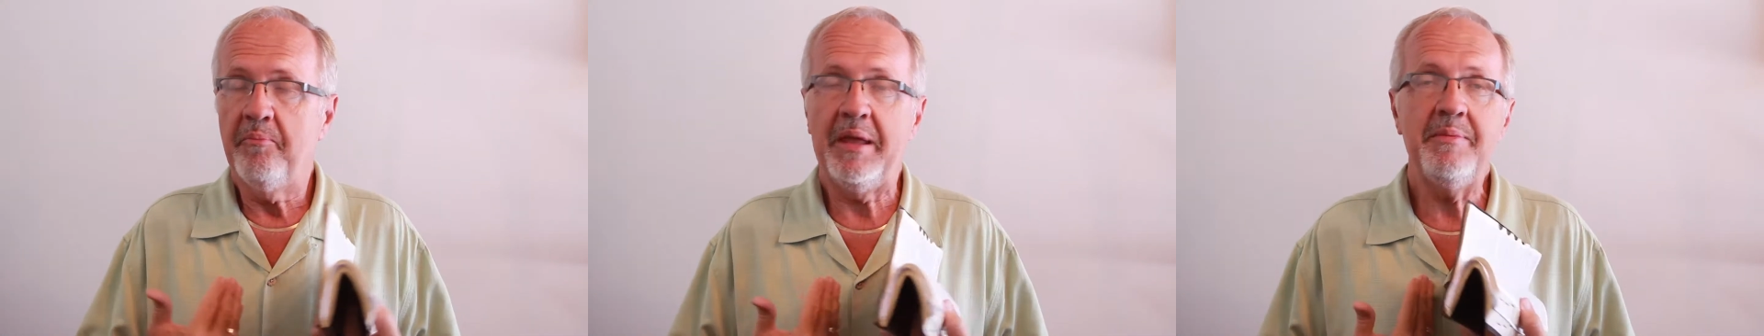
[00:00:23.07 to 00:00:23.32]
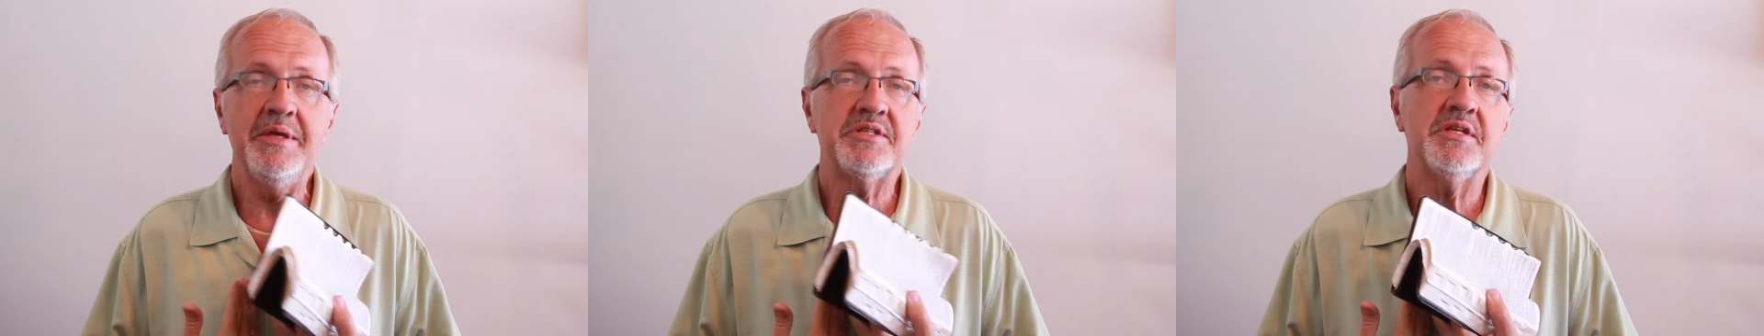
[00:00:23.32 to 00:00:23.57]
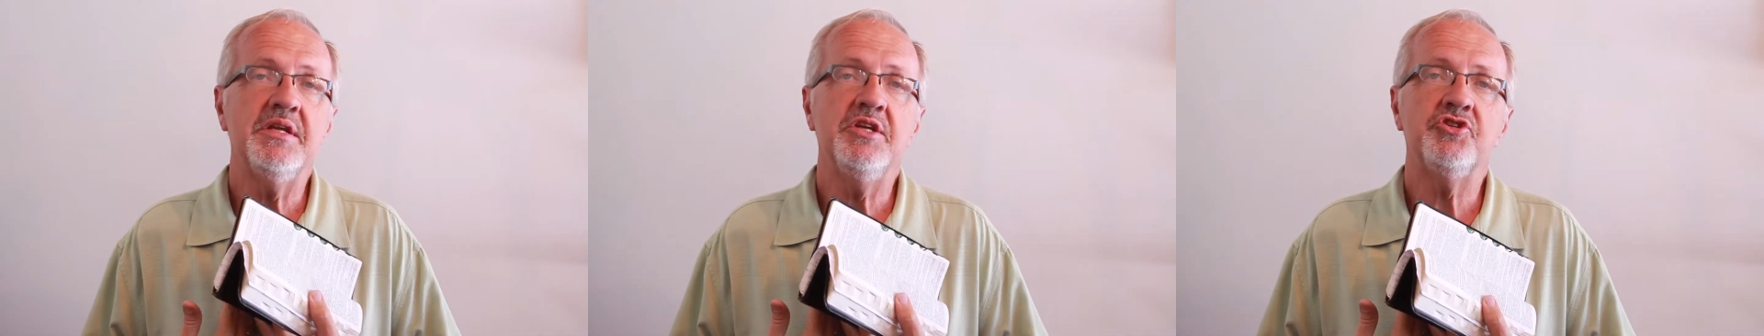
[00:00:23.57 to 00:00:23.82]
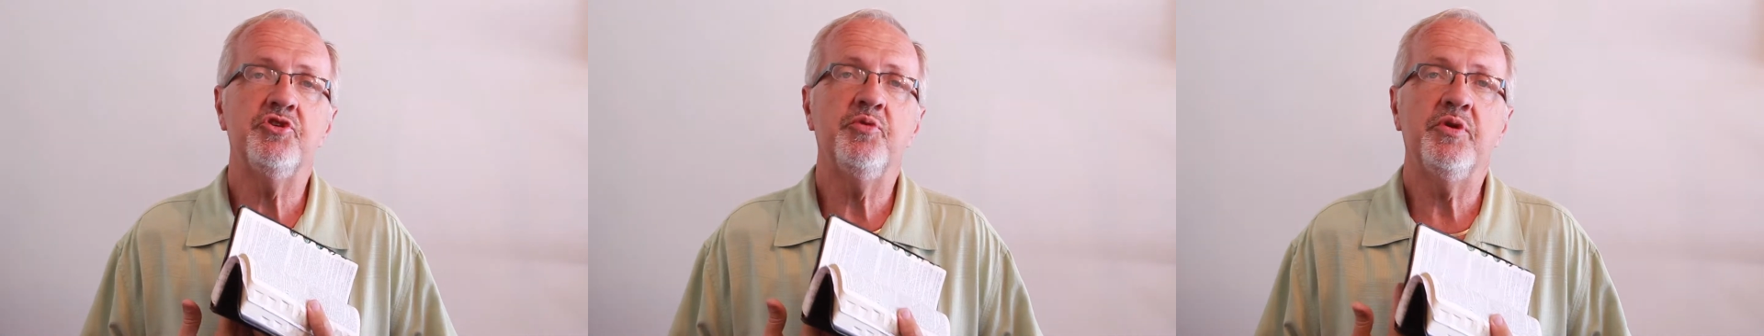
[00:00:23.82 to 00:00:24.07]
Maybe it's an
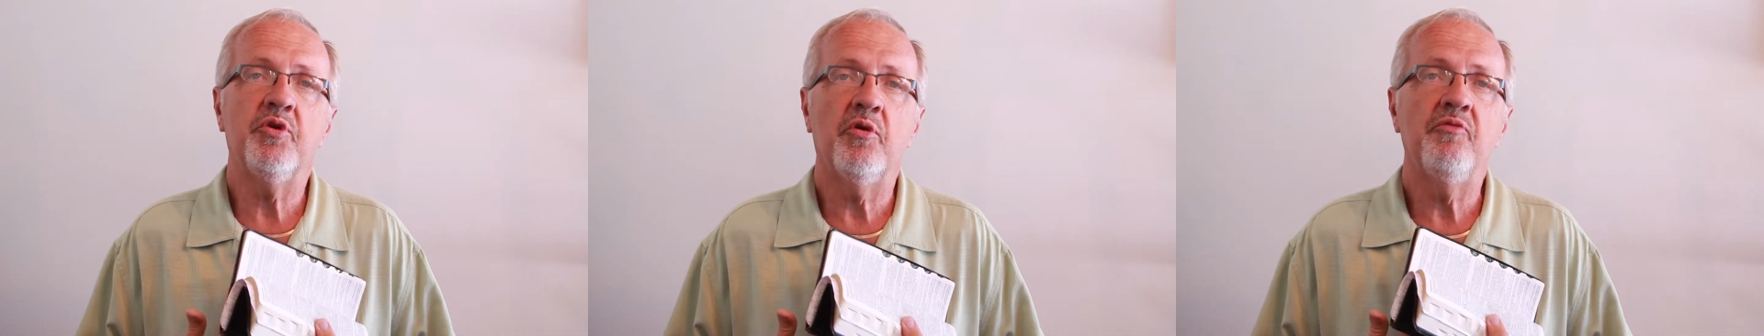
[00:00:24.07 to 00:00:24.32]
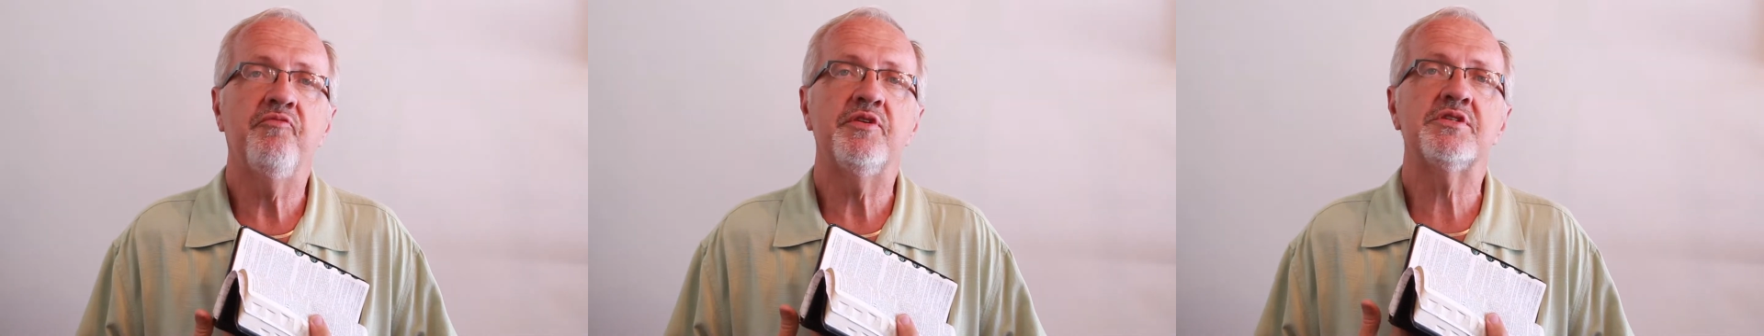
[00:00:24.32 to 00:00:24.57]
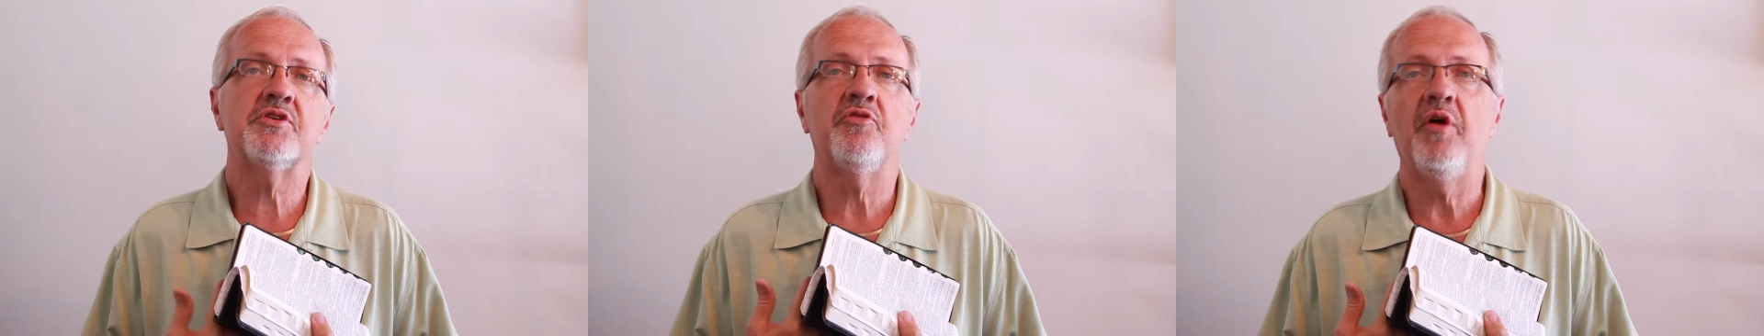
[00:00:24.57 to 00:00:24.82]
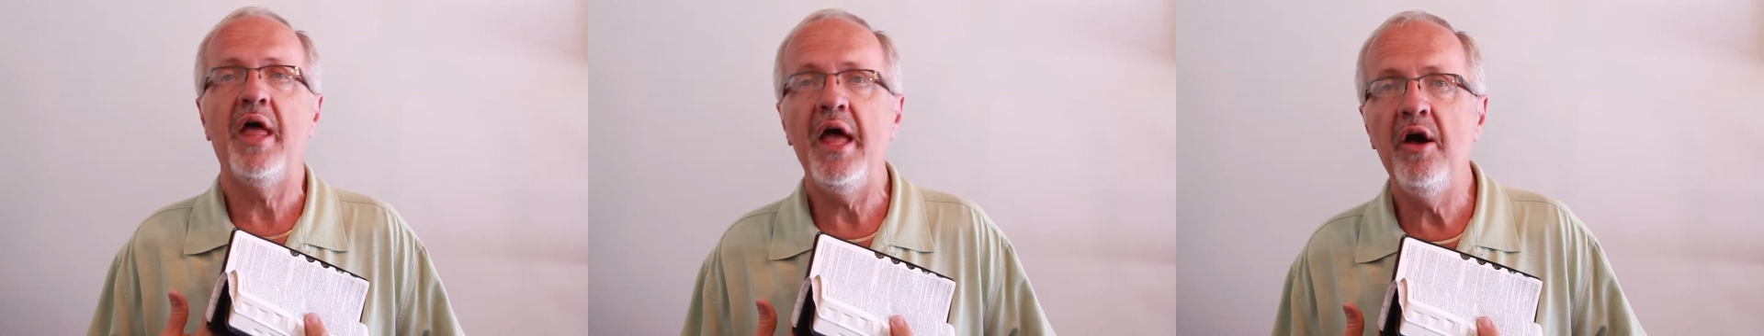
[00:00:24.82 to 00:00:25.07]
issue in your own
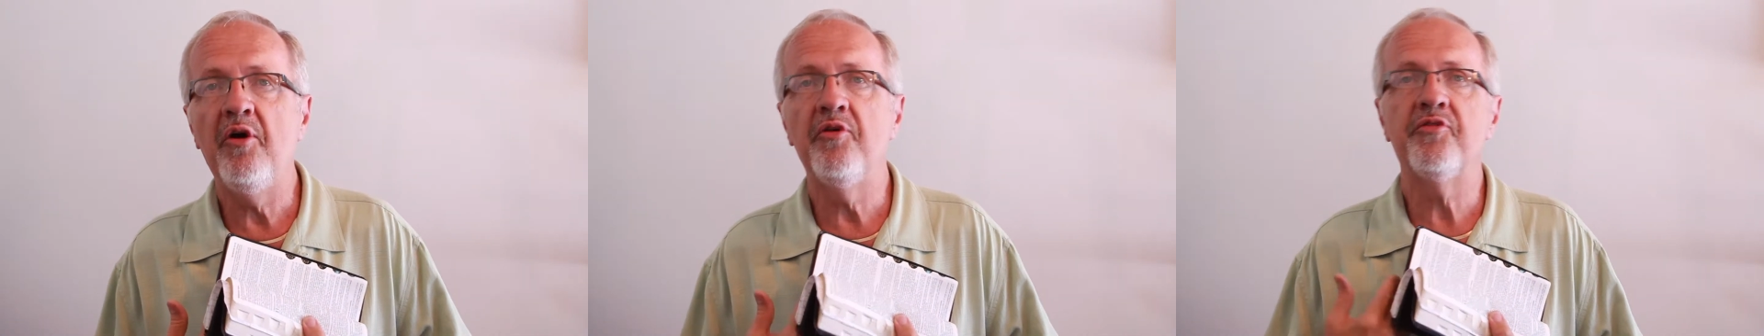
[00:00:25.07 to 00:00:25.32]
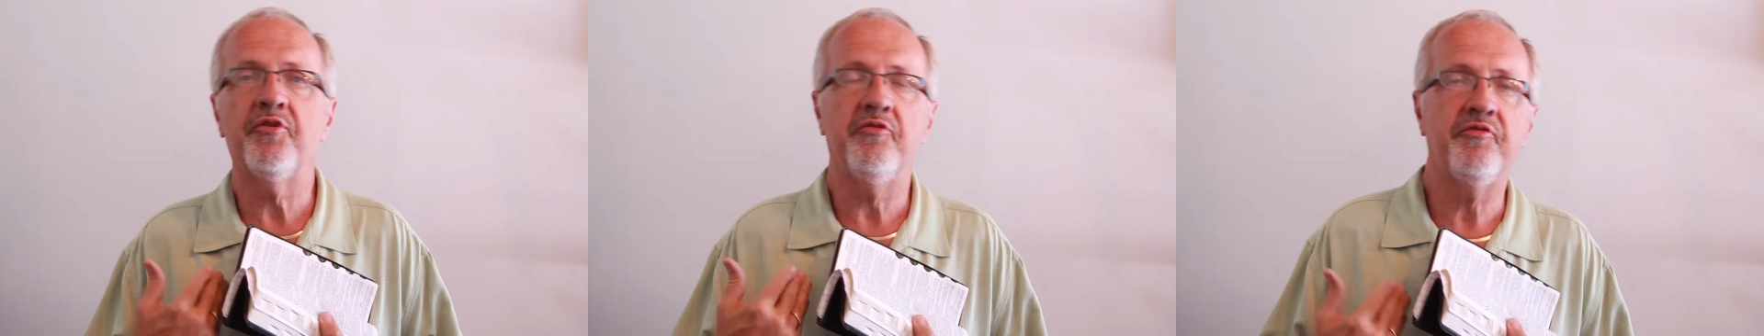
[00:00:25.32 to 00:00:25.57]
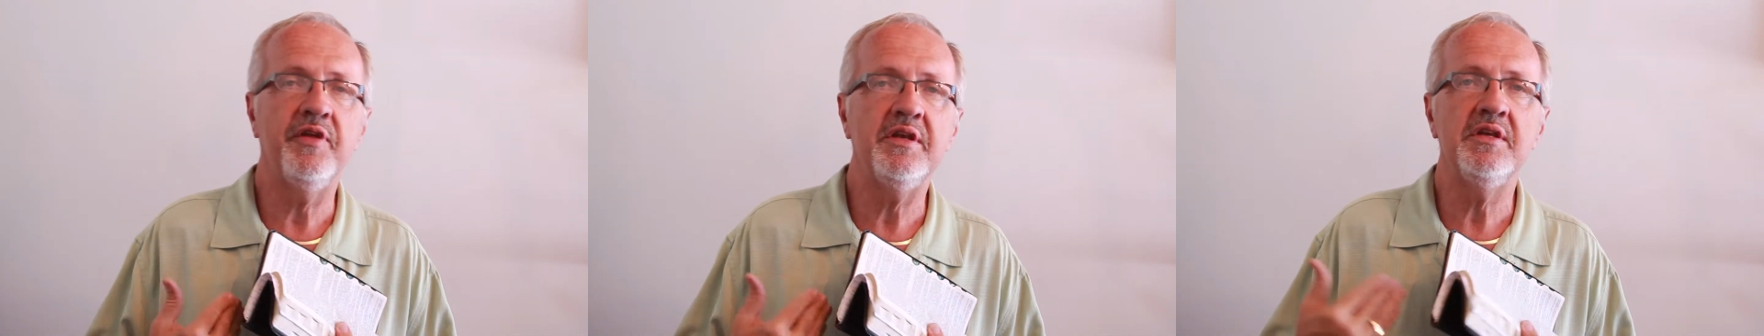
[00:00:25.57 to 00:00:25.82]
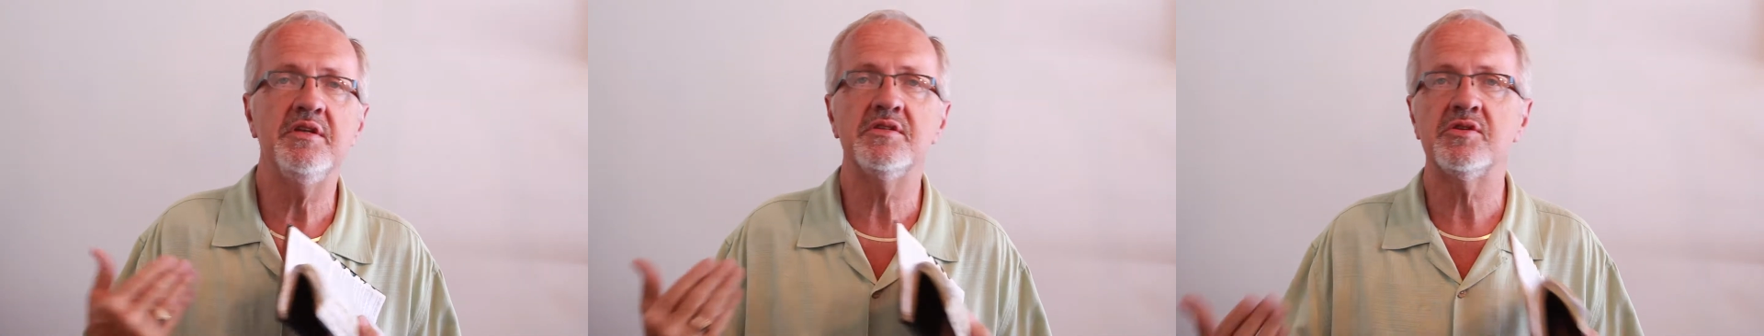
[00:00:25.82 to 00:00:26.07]
physical health or
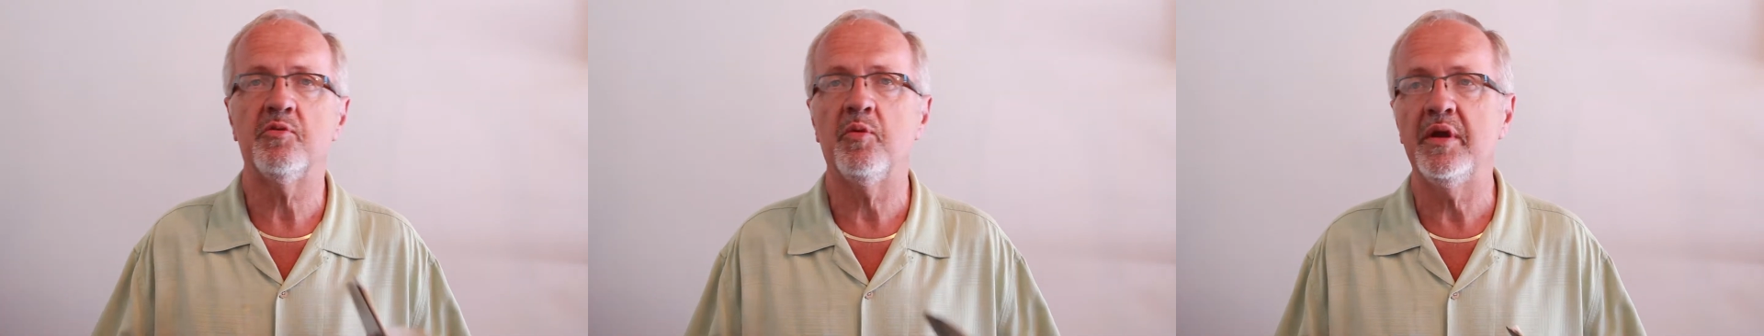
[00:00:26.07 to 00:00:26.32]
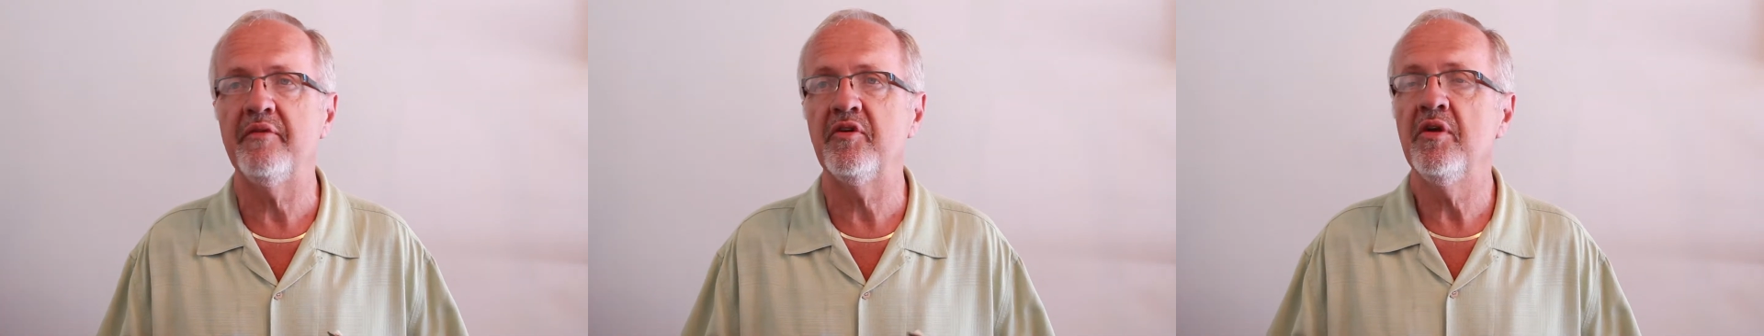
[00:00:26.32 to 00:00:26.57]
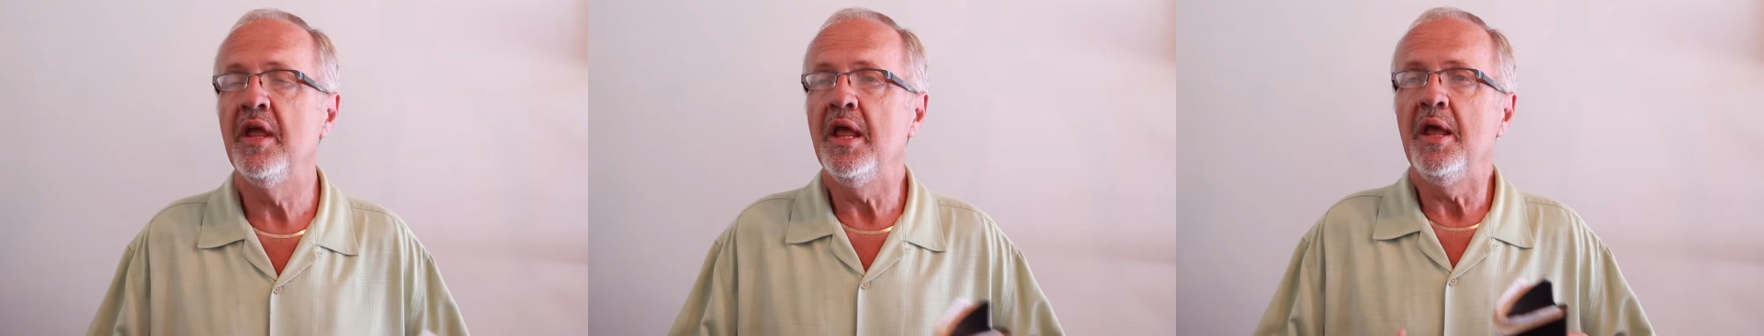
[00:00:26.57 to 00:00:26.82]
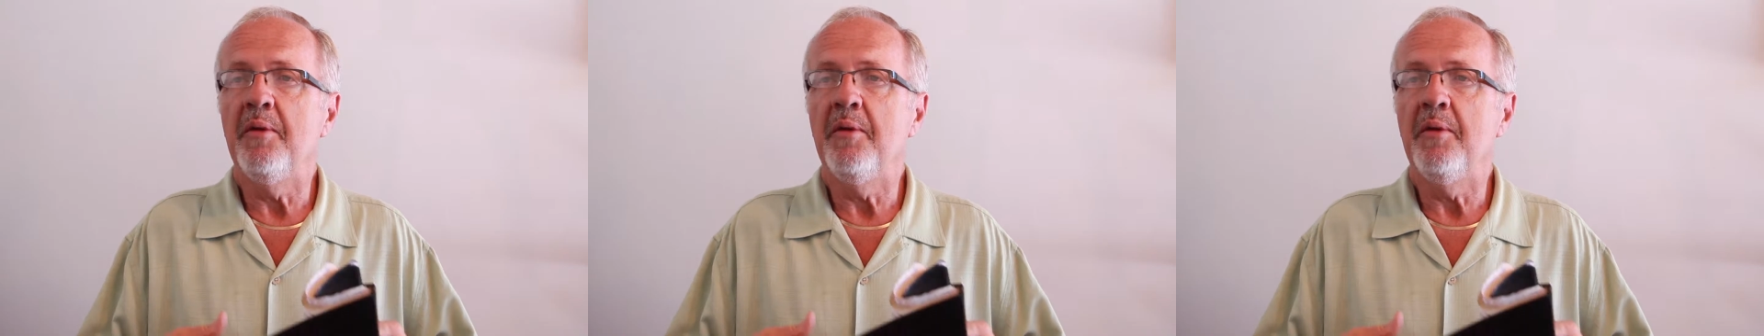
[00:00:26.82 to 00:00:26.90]
fitness or whatever.